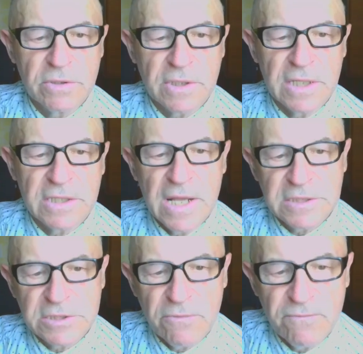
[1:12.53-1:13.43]

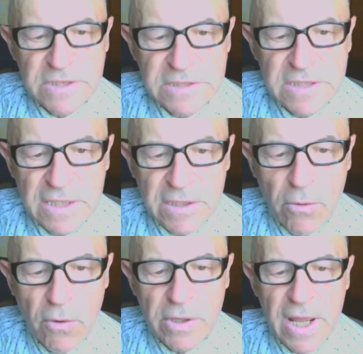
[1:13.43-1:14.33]
catastrophes that
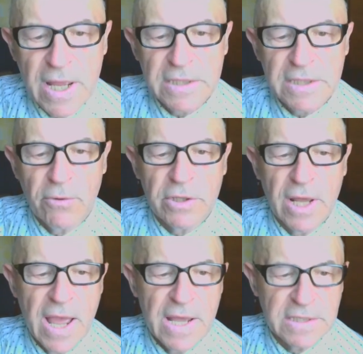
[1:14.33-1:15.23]
occurred on
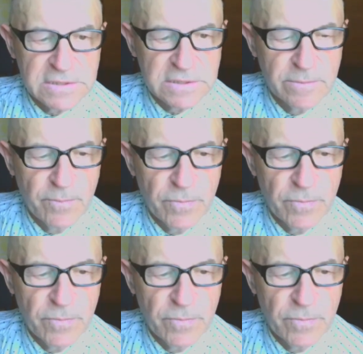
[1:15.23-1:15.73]
Earth.